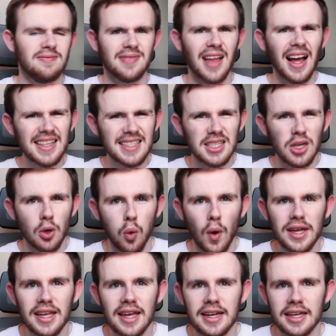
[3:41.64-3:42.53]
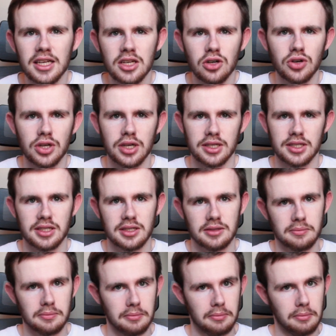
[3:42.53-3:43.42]
That's quite an
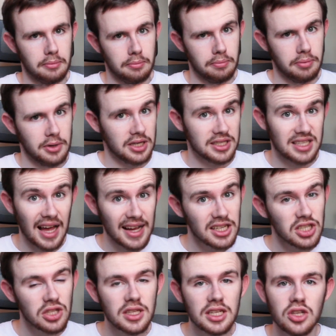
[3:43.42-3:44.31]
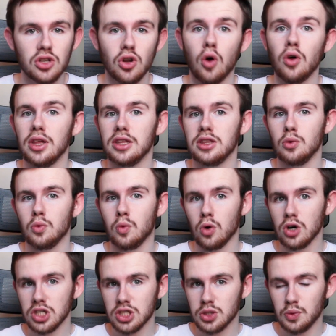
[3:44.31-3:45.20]
increase, but it's actually not the
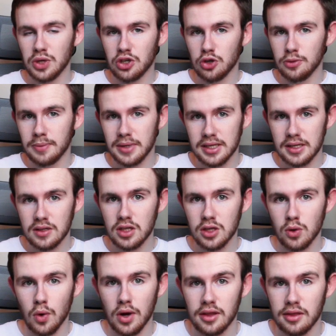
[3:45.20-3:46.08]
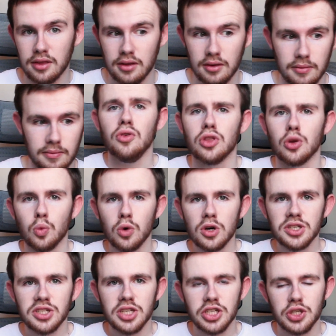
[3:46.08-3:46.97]
worst we could be dealing with. The
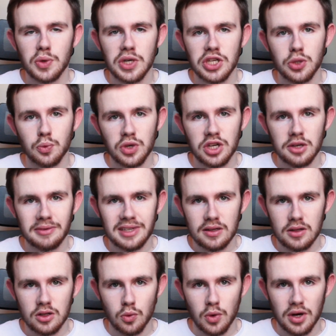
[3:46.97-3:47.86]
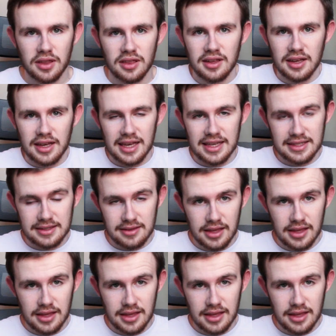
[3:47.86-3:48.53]
worst situation we could be dealing with is